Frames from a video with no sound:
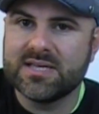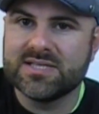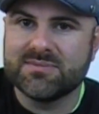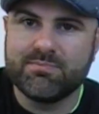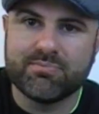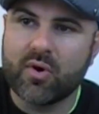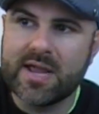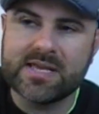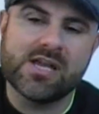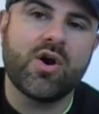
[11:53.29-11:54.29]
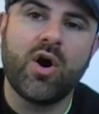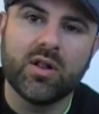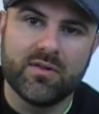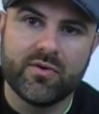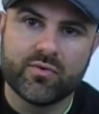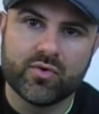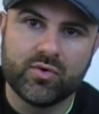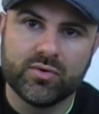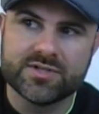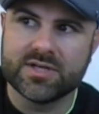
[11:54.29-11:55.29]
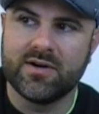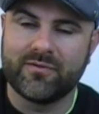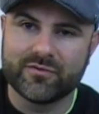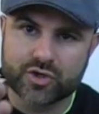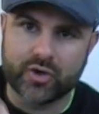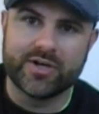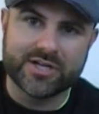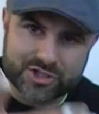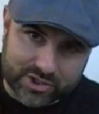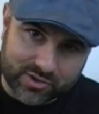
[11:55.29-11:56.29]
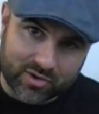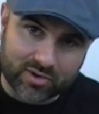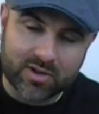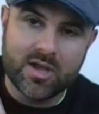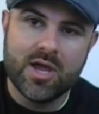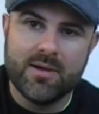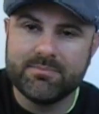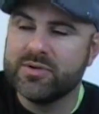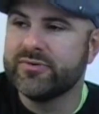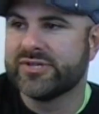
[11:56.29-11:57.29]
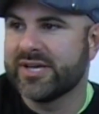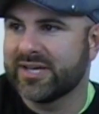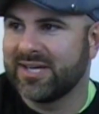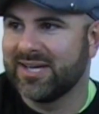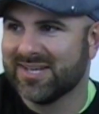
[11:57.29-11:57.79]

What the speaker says: He's breaking all of the rules of traditional music.